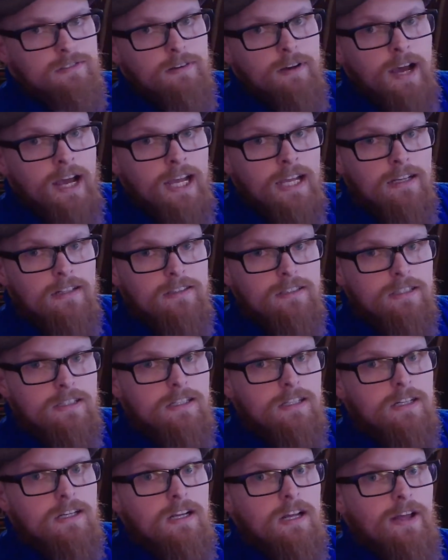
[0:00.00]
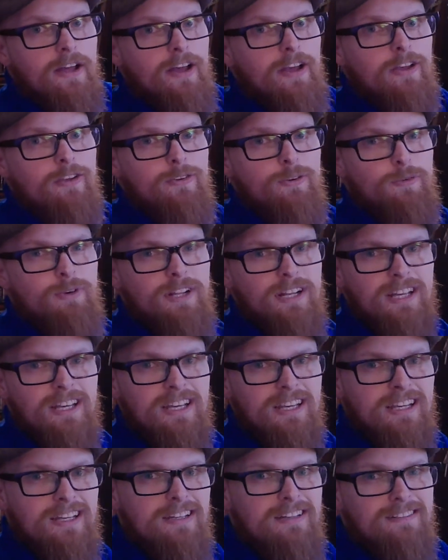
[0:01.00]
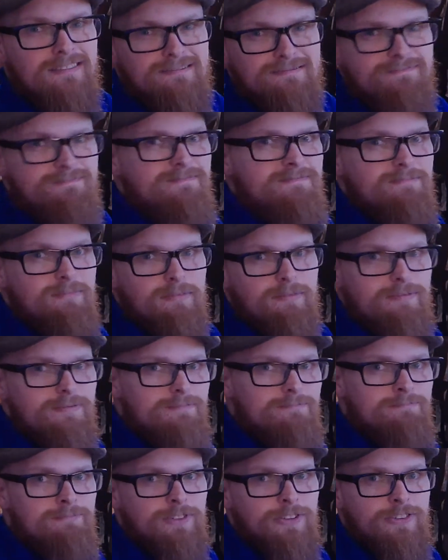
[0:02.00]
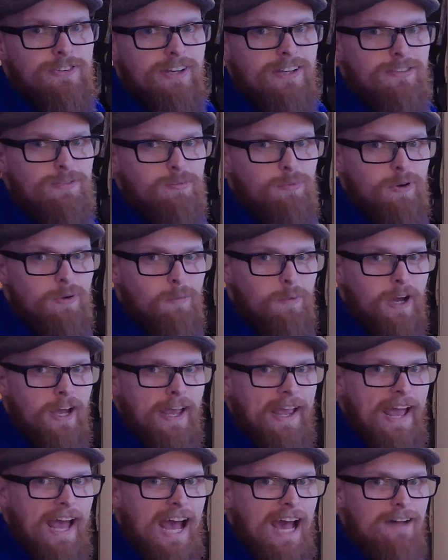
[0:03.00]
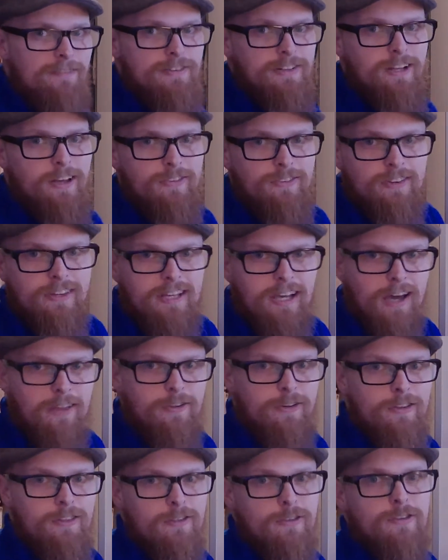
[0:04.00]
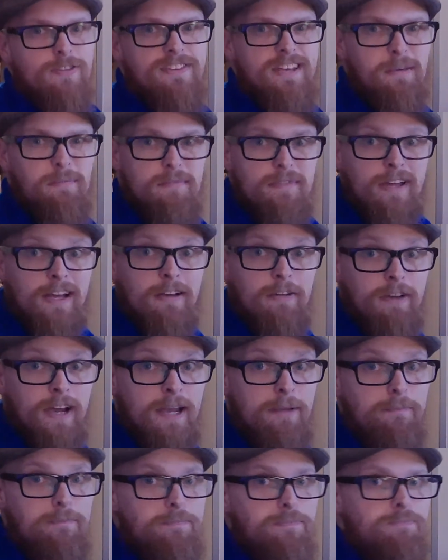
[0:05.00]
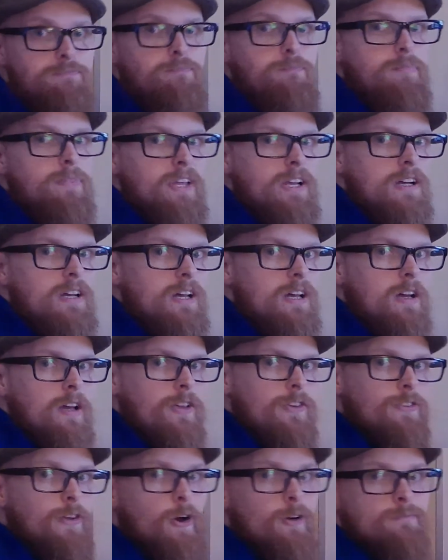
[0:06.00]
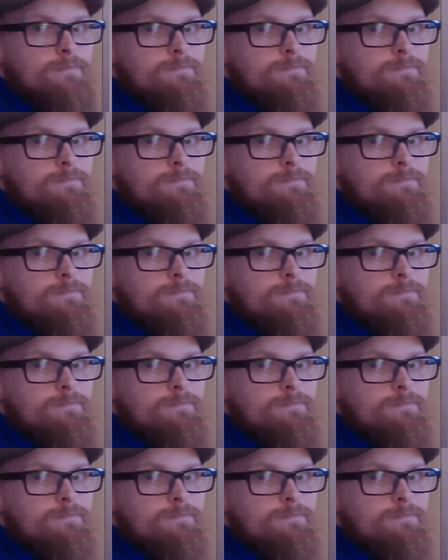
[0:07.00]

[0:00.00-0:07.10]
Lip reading: Right? So really, 6 one way, half a dozen the other, they're the same thing, right? So,